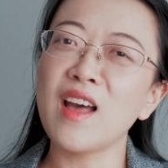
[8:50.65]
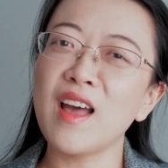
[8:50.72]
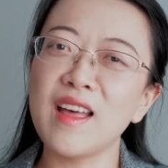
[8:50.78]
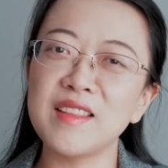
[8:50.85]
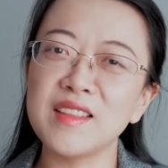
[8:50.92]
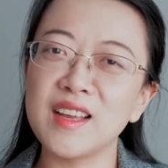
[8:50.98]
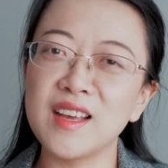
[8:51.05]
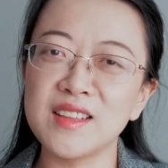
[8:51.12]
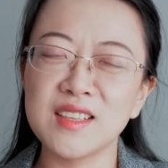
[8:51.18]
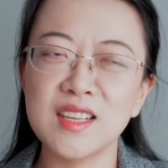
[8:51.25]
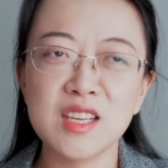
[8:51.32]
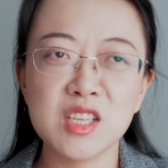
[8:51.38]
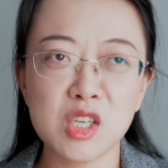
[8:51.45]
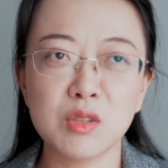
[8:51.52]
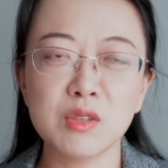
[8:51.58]
And
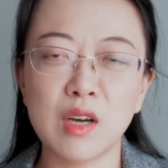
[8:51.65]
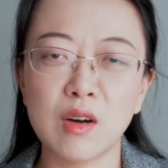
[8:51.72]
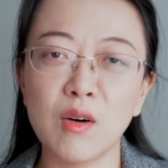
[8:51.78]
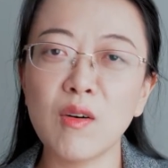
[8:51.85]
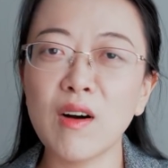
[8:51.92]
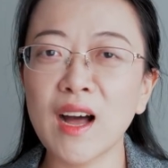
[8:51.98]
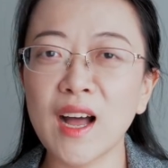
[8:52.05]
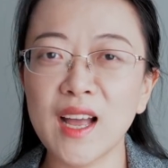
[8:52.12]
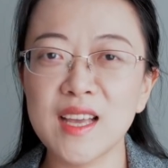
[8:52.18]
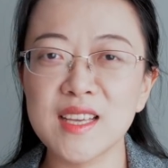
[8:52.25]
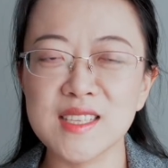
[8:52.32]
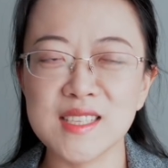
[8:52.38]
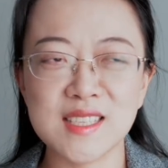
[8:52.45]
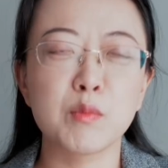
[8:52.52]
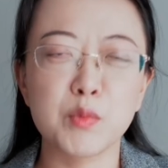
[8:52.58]
then Zhao Tao Hua
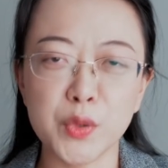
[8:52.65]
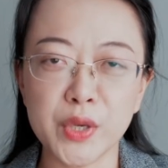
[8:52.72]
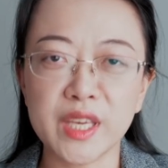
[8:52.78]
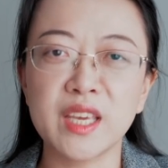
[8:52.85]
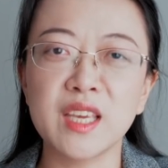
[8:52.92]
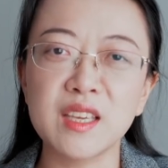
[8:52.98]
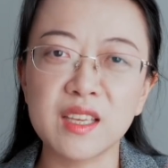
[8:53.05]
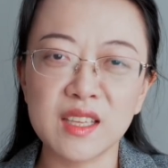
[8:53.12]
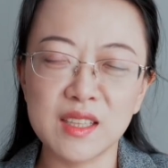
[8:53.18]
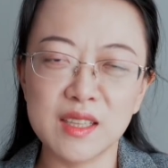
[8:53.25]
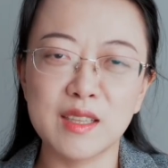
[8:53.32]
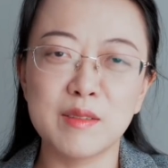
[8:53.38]
is bringing